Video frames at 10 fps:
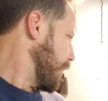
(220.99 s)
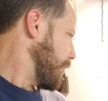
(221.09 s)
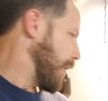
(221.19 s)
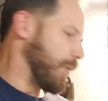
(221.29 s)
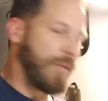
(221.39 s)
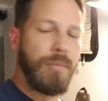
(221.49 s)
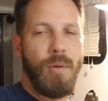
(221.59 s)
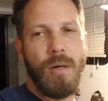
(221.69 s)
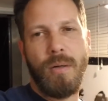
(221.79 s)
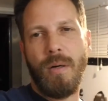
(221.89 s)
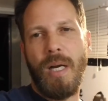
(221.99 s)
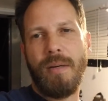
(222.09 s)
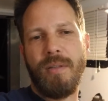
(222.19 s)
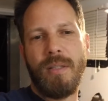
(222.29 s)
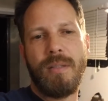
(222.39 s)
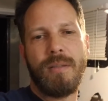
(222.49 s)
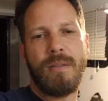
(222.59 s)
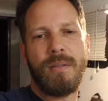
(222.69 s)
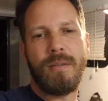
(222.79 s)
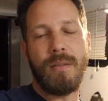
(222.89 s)
maybe tomorrow I'll have a
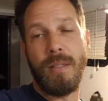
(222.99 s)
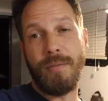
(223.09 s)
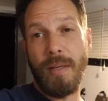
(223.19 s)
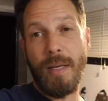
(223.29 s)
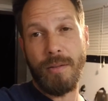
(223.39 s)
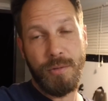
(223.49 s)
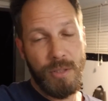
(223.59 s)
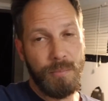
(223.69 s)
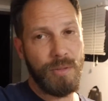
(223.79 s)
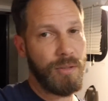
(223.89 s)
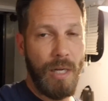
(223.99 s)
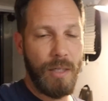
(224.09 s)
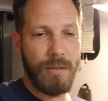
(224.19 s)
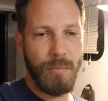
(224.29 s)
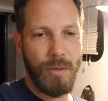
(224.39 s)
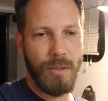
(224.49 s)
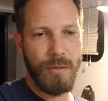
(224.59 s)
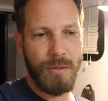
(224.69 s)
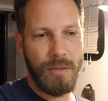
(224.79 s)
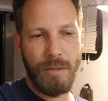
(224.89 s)
uh, if they got those shims in stock
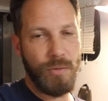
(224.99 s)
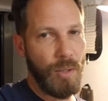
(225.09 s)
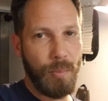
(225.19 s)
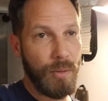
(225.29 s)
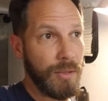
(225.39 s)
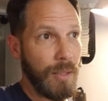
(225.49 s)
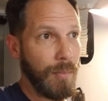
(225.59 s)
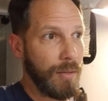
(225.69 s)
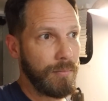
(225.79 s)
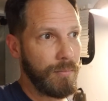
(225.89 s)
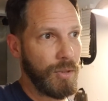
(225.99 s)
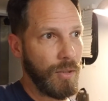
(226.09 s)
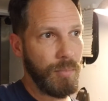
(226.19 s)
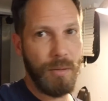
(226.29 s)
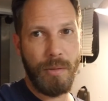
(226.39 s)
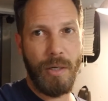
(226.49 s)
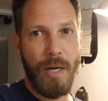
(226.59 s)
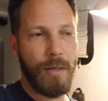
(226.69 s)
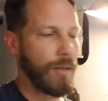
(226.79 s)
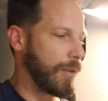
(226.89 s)
tomorrow at the TVR place, I might, you know, be able to
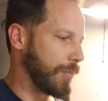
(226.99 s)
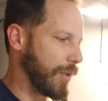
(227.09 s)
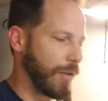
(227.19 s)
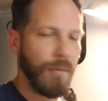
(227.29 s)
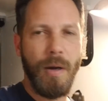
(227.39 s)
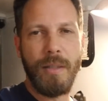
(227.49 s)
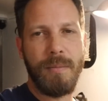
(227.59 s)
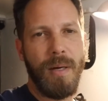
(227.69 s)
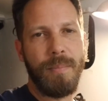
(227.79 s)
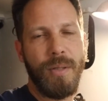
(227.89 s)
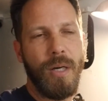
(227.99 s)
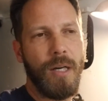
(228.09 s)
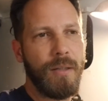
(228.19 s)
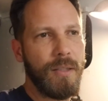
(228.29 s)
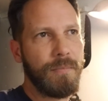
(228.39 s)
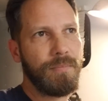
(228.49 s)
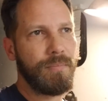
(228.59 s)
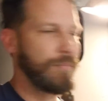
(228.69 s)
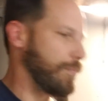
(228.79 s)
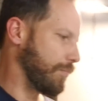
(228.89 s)
crack on. But otherwise, I might be uh, uh,
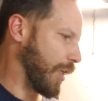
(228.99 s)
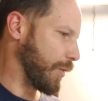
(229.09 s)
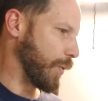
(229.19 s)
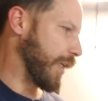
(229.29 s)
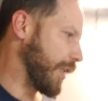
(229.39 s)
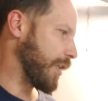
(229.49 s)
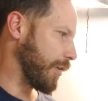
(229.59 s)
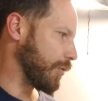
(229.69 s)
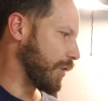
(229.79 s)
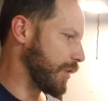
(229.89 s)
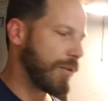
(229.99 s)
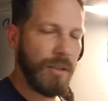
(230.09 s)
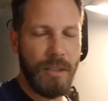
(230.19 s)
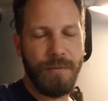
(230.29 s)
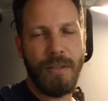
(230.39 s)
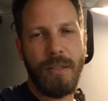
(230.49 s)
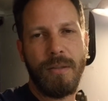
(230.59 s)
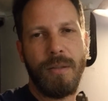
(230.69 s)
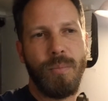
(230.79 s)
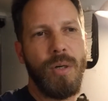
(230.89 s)
not doing anything really
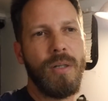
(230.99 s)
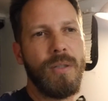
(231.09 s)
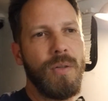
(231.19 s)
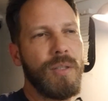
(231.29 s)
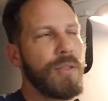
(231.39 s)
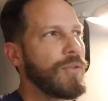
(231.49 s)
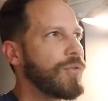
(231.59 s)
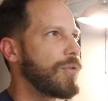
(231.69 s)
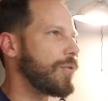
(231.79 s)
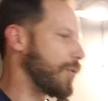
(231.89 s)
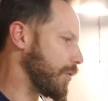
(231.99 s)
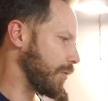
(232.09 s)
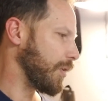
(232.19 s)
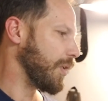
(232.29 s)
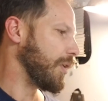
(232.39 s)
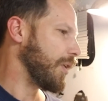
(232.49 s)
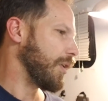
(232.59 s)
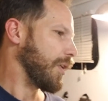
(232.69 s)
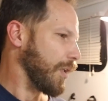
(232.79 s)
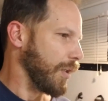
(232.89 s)
significant tomorrow on this.
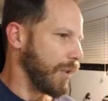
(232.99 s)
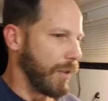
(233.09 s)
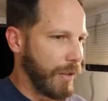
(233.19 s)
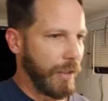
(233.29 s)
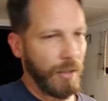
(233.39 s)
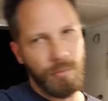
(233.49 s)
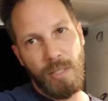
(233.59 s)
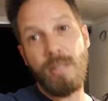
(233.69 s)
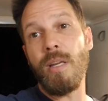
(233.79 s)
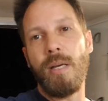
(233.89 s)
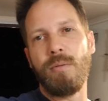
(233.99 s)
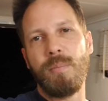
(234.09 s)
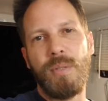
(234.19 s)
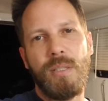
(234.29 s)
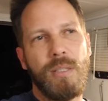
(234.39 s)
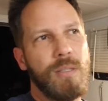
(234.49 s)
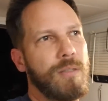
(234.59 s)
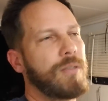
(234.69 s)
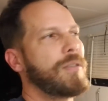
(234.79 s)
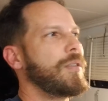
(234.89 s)
So uh, rest day would be
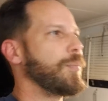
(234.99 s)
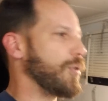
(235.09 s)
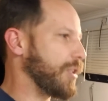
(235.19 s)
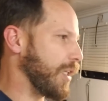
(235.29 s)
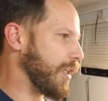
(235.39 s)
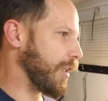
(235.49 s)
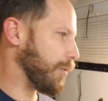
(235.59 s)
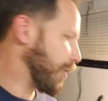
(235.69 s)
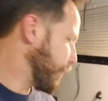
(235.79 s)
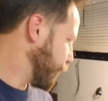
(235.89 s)
appreciated anyway.